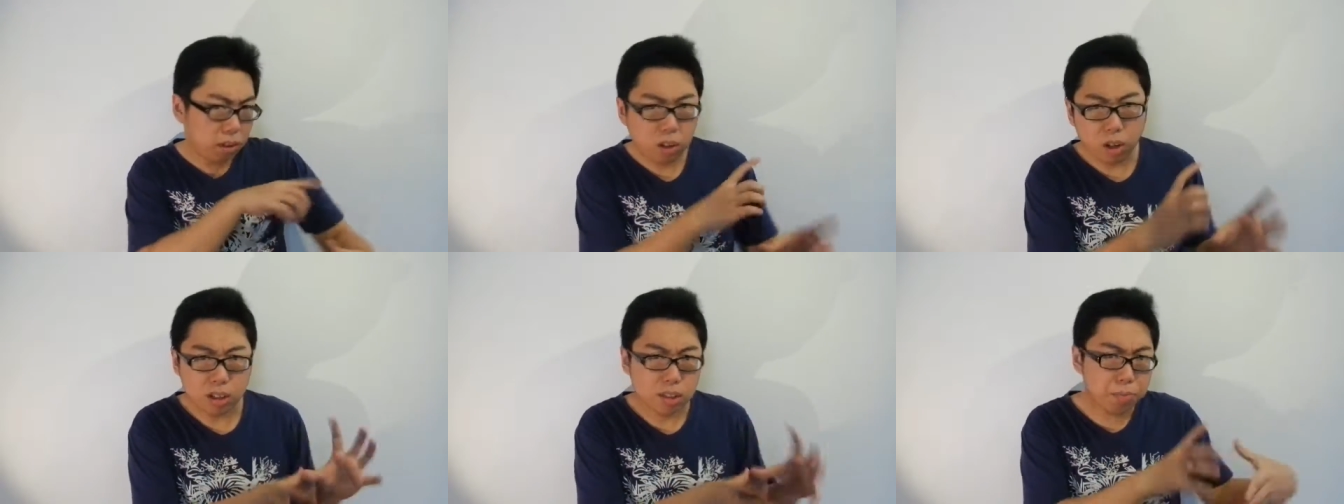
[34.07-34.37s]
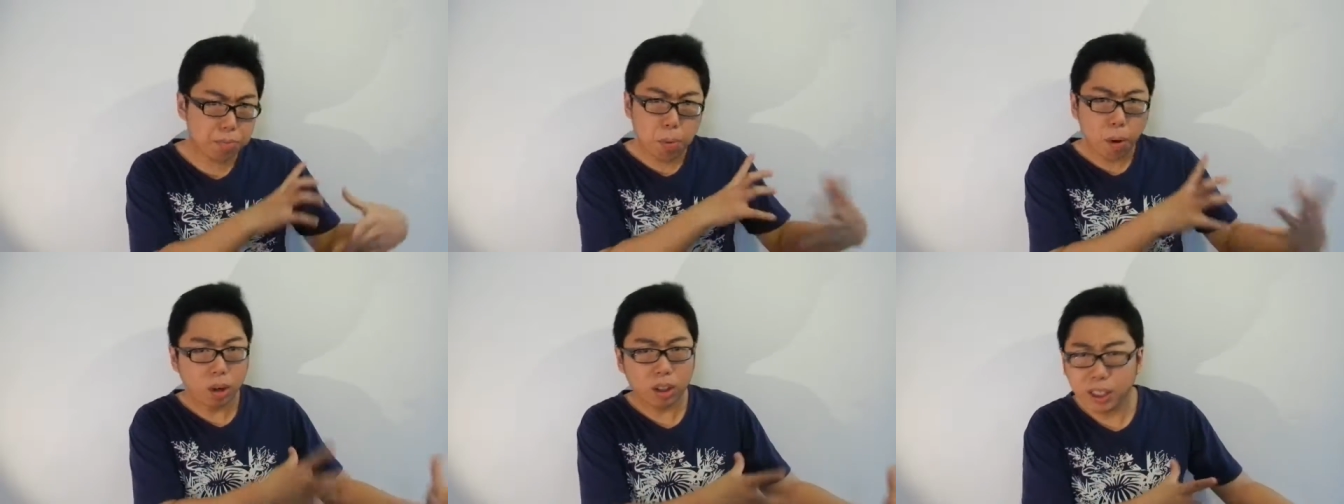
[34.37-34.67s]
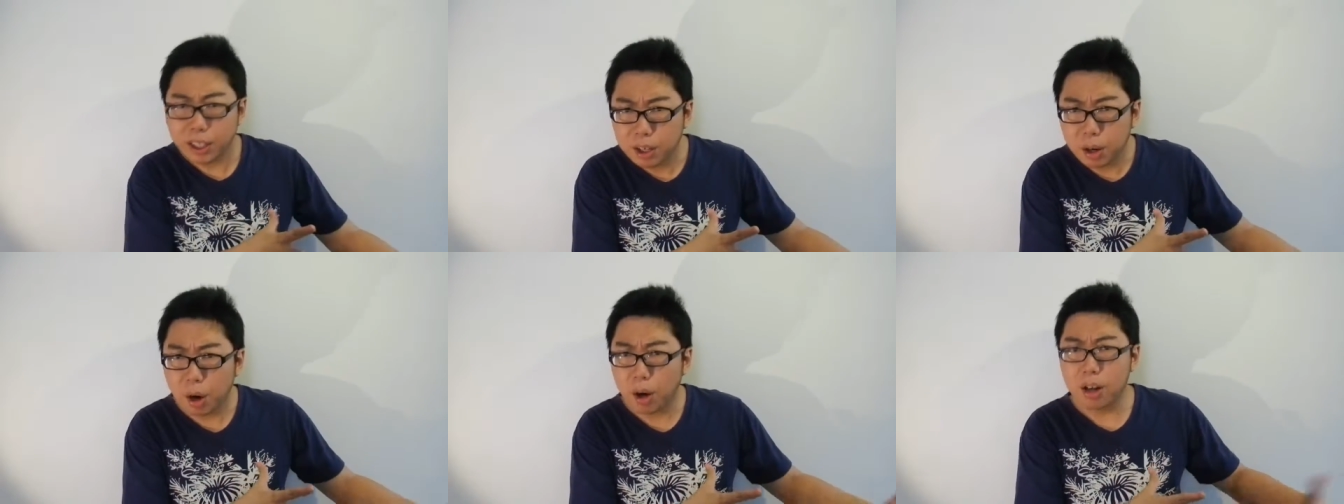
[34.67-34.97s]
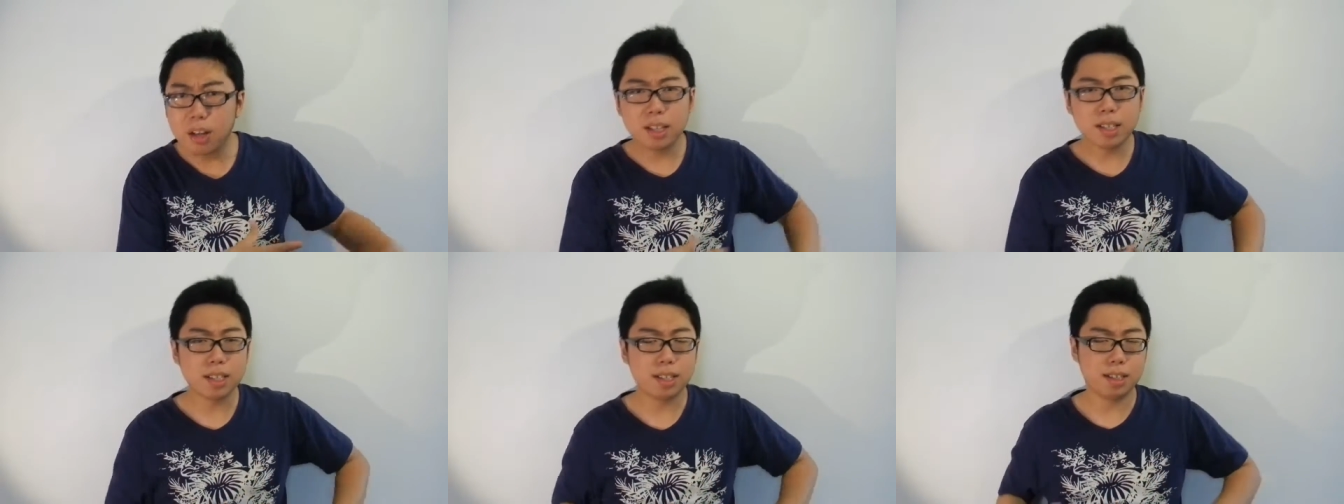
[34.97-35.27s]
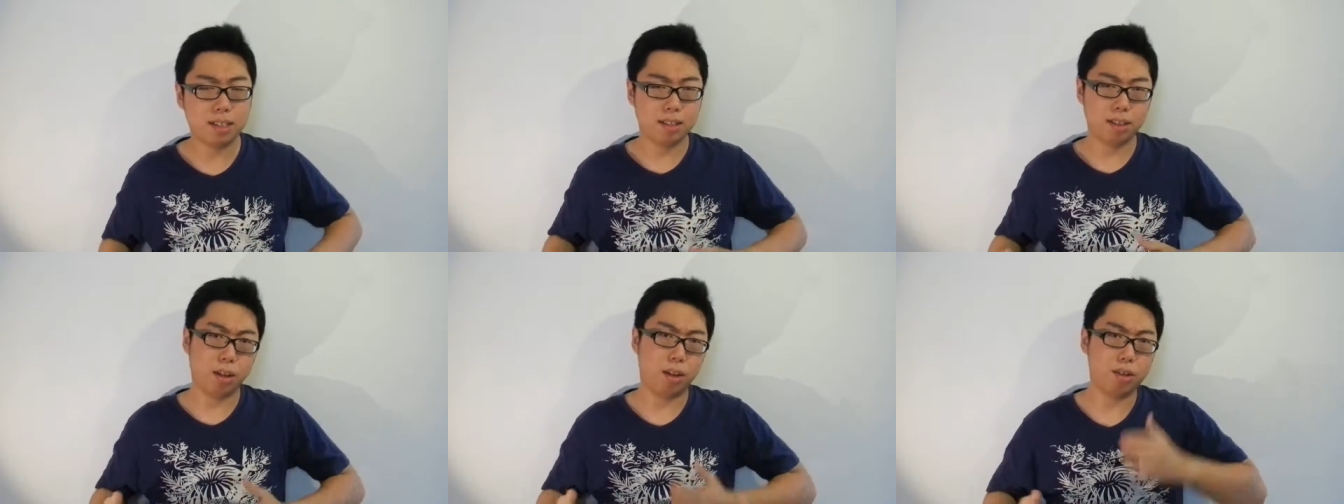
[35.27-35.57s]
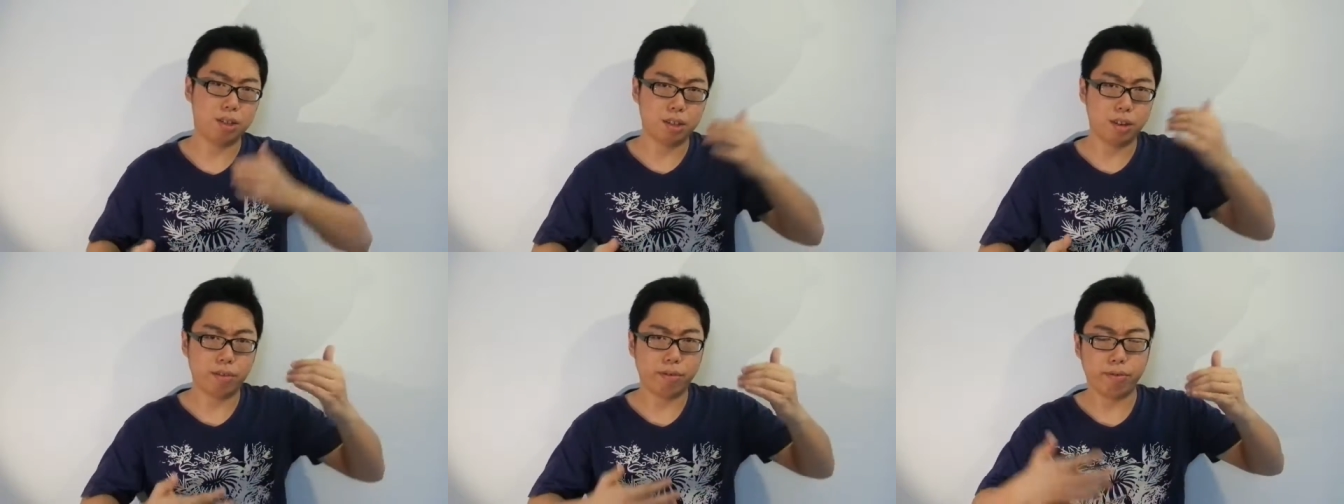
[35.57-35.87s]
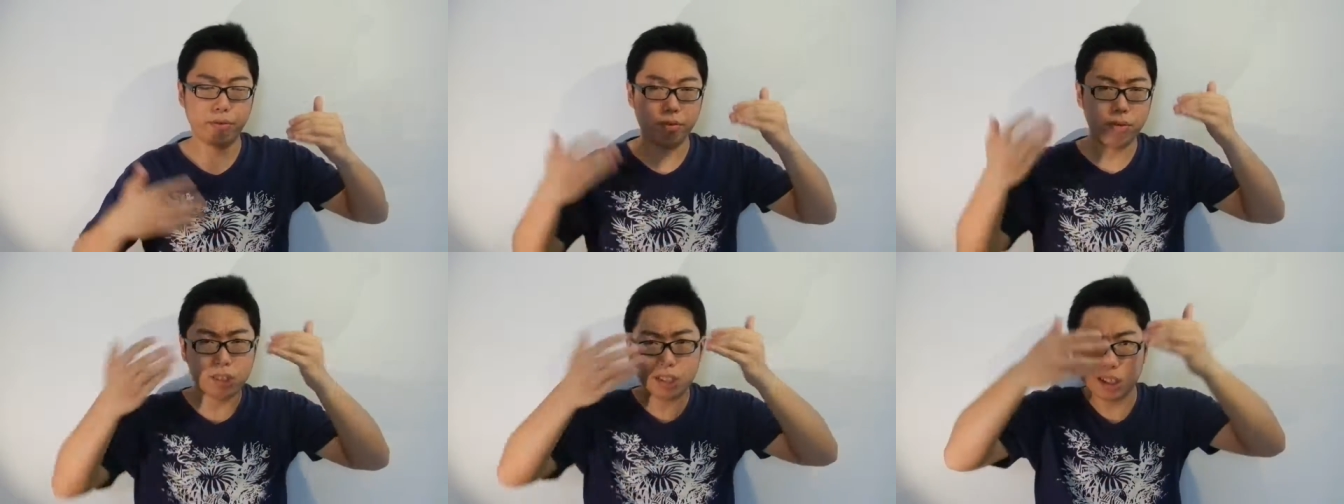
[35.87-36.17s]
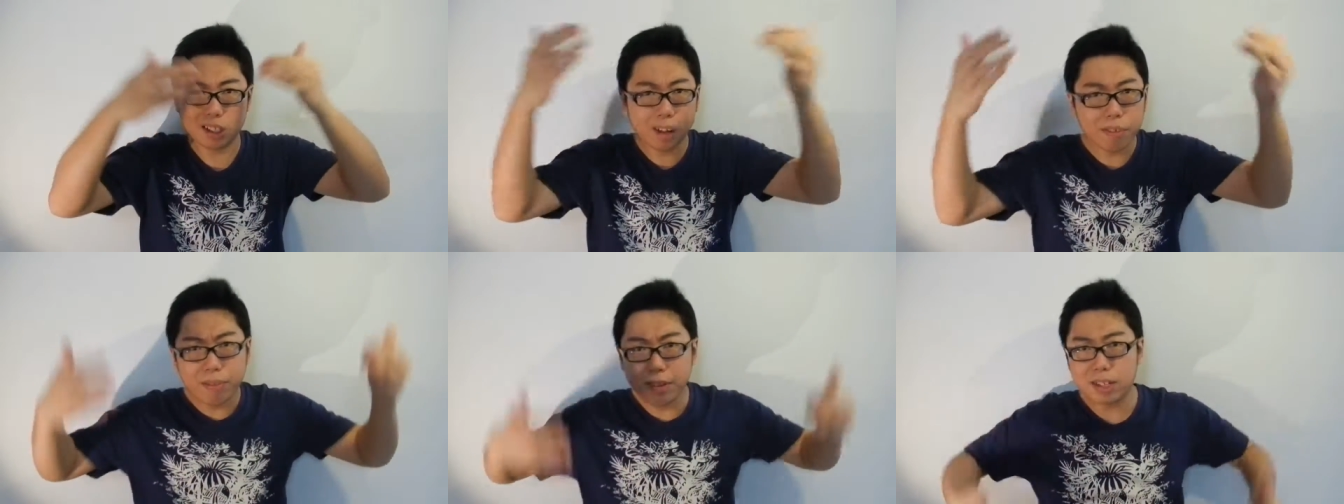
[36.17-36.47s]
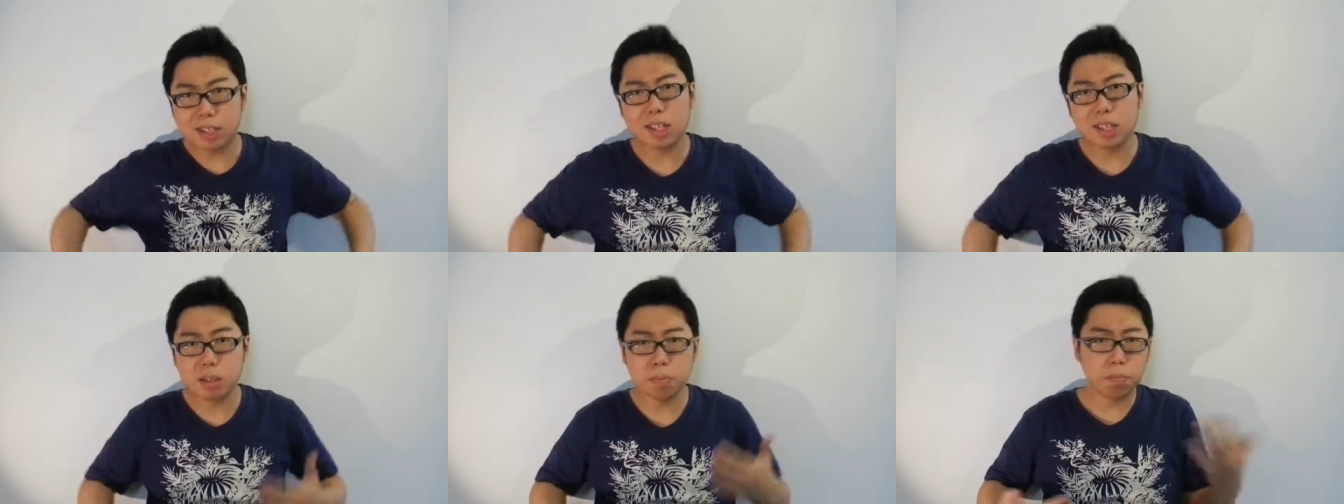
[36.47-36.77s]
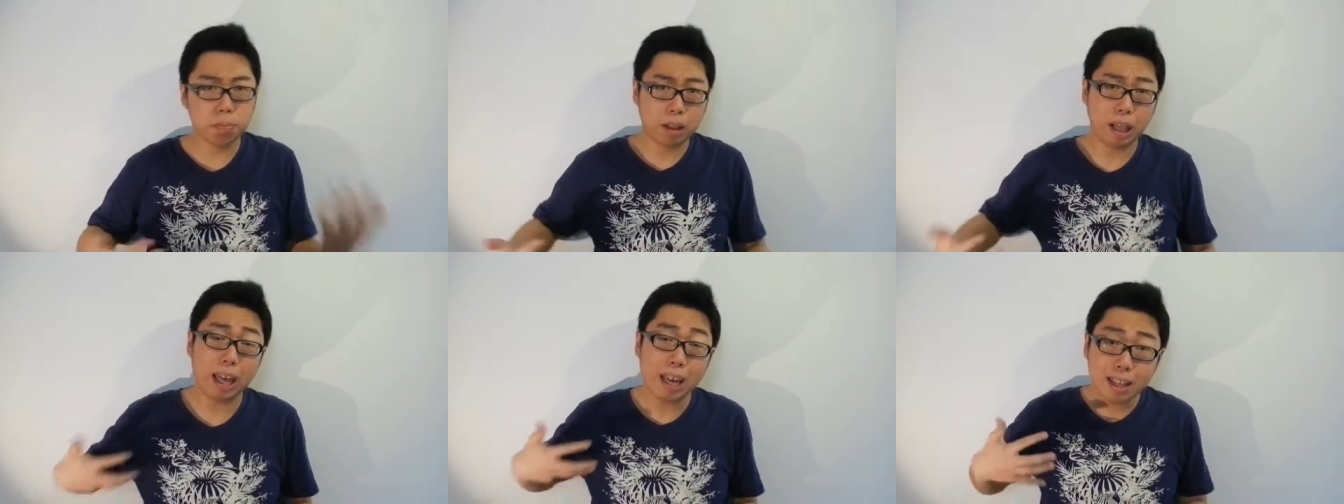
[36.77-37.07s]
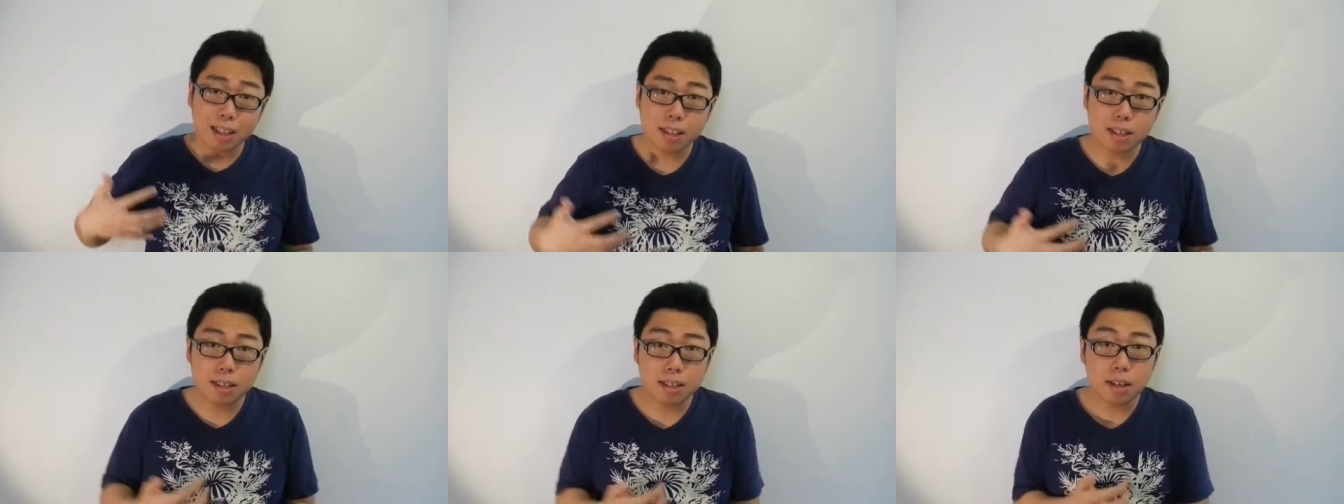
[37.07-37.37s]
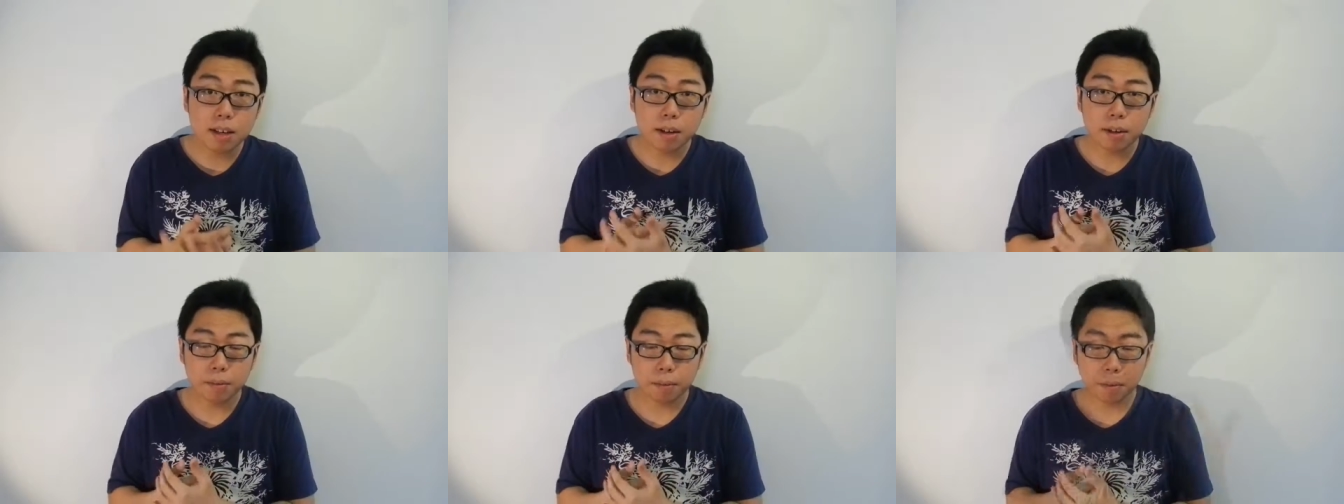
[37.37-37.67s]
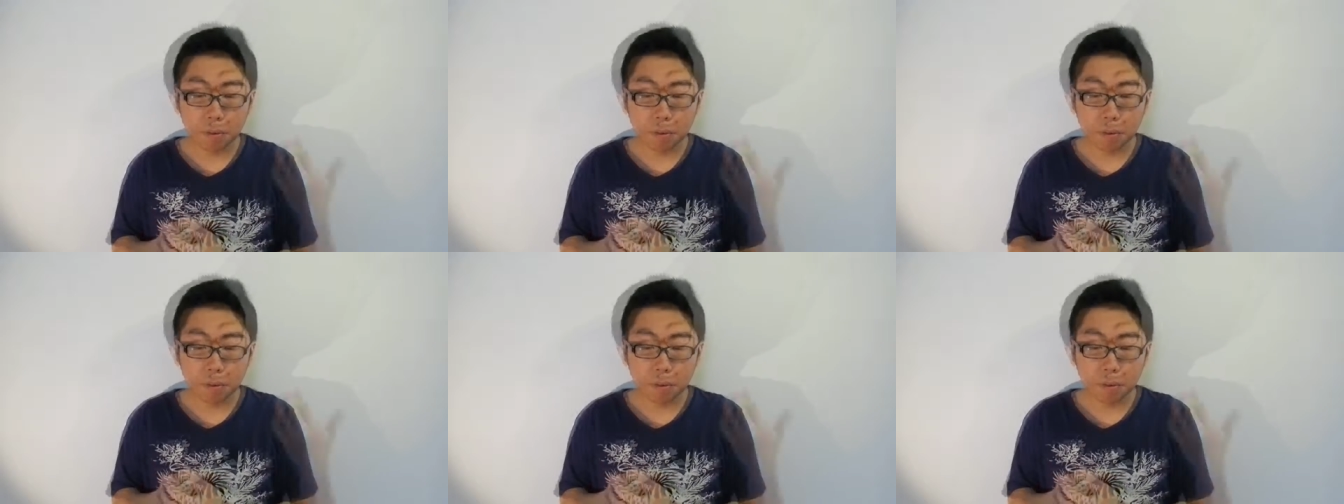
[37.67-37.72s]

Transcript: lots of polygons, lots of surfaces, planes,